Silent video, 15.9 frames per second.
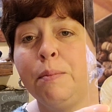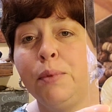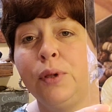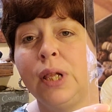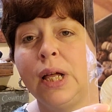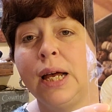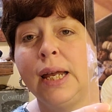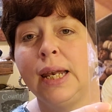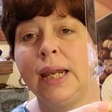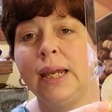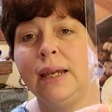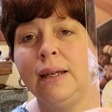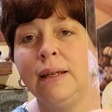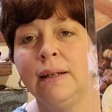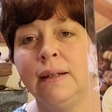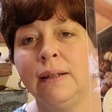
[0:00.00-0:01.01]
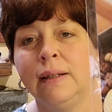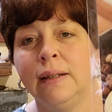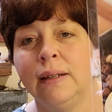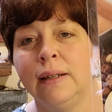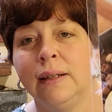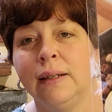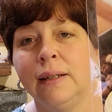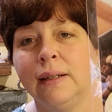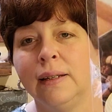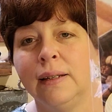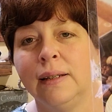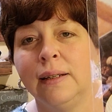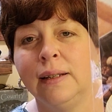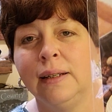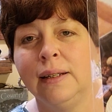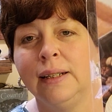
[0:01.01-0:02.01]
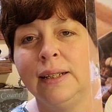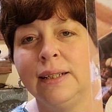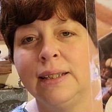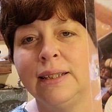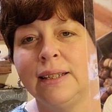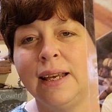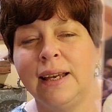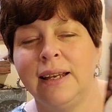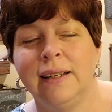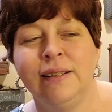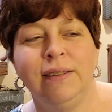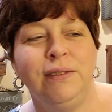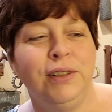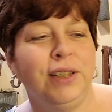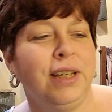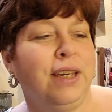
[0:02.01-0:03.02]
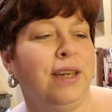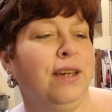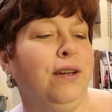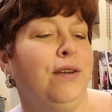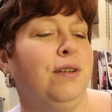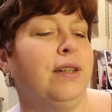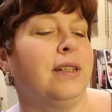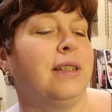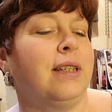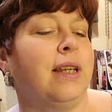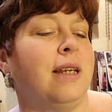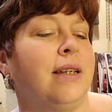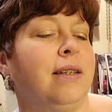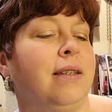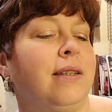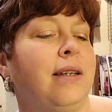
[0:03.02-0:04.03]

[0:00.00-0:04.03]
Honey, and it's really cute. It says